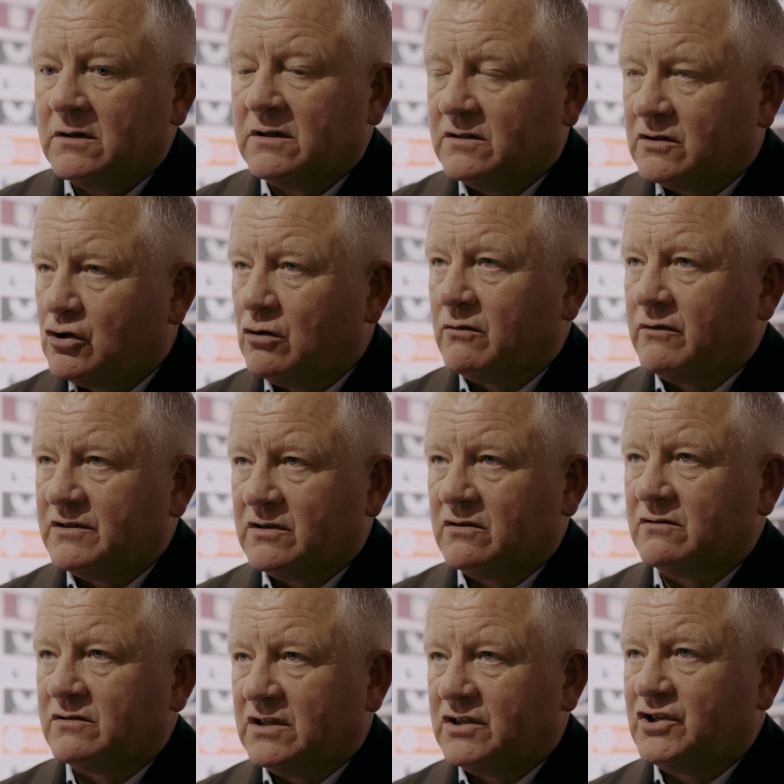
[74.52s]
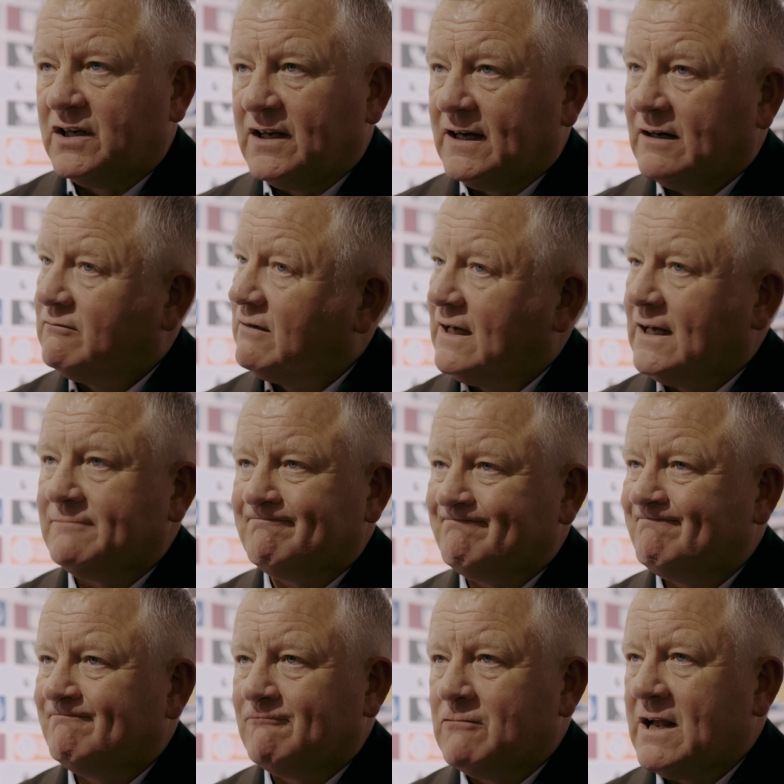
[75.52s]
there's a couple of results this year where
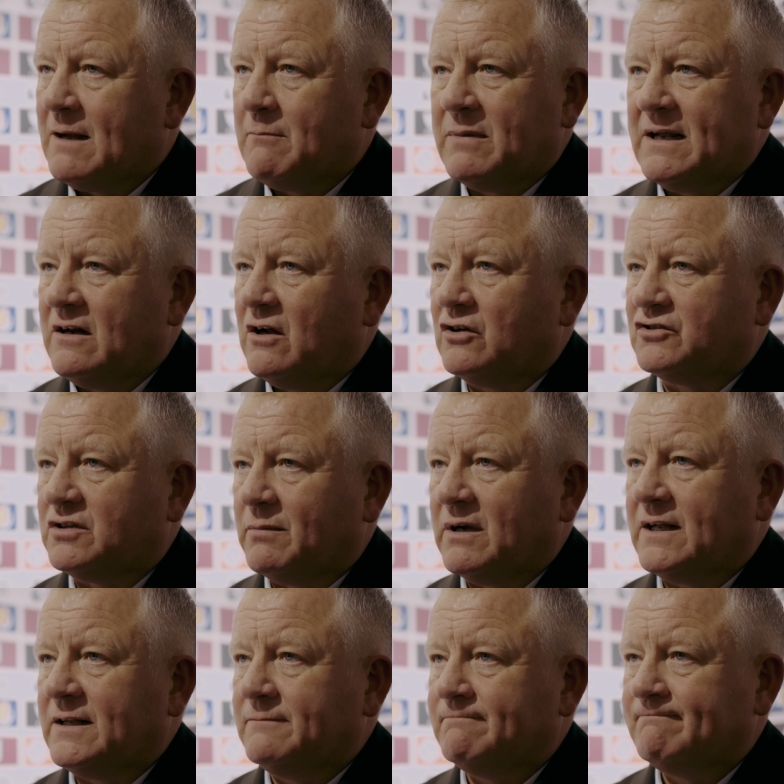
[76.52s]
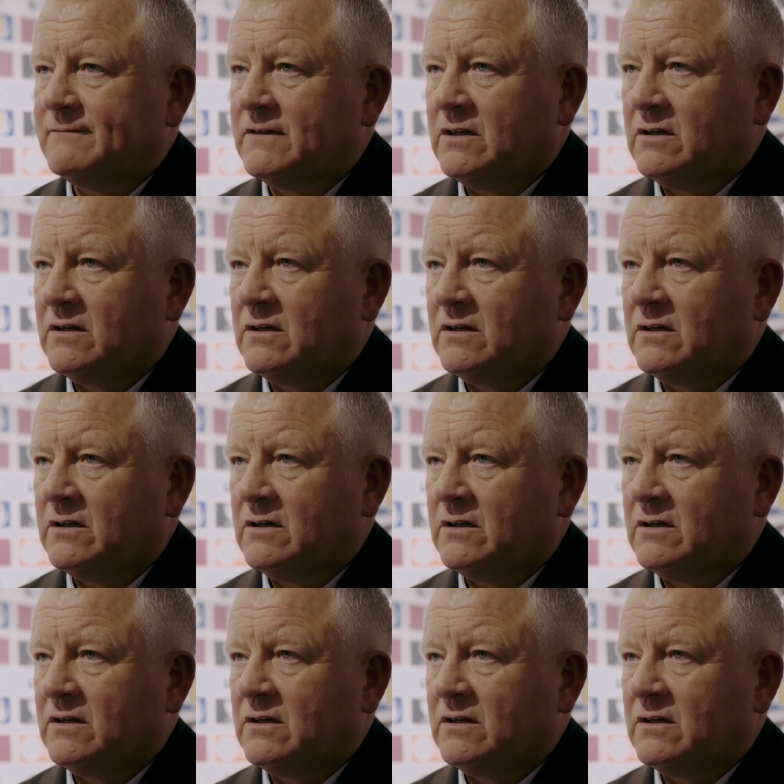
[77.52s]
we haven't been hard to beat.